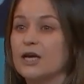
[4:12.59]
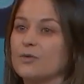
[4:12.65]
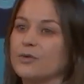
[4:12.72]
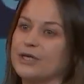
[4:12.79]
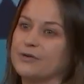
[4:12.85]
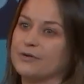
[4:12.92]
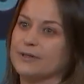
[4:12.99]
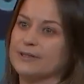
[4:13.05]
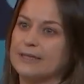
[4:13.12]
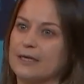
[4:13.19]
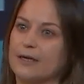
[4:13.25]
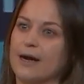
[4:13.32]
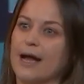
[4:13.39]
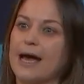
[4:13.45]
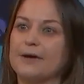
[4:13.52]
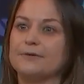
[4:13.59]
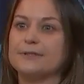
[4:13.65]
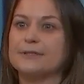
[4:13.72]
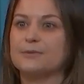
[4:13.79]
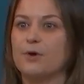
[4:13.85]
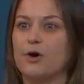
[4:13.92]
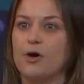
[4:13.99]
when you consider how
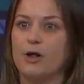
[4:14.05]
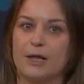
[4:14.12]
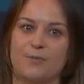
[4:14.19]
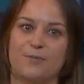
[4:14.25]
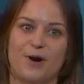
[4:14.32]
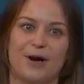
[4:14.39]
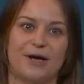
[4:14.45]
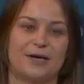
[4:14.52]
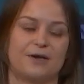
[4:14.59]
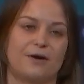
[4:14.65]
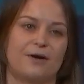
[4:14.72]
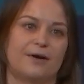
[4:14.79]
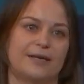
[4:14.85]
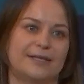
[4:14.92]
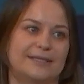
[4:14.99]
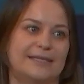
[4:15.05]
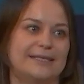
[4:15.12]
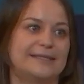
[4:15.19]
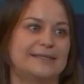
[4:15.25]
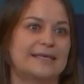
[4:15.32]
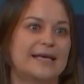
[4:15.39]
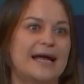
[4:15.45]
small a market Ireland
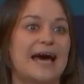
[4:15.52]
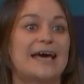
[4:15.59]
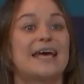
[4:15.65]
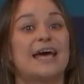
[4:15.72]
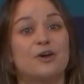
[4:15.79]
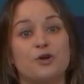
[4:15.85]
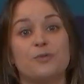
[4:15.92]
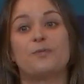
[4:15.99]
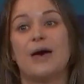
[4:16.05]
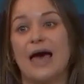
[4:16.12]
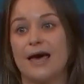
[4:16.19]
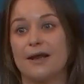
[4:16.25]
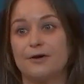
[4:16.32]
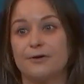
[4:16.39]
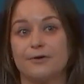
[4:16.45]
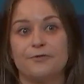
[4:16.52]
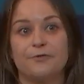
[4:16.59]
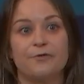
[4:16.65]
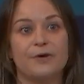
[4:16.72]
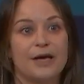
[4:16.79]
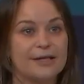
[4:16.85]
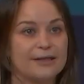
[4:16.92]
is and how competitive
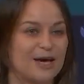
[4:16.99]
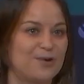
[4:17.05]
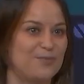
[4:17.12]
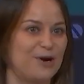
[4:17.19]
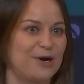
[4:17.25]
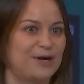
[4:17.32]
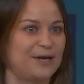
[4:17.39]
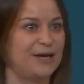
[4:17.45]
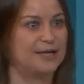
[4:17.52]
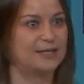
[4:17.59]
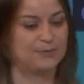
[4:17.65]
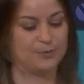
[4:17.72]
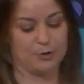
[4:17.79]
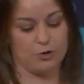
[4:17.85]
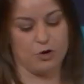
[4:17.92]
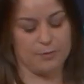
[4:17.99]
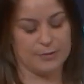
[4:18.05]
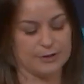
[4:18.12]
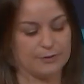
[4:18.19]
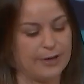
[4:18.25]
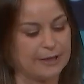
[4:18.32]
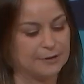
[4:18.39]
that market has become as
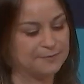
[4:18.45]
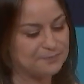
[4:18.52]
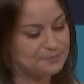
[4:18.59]
well.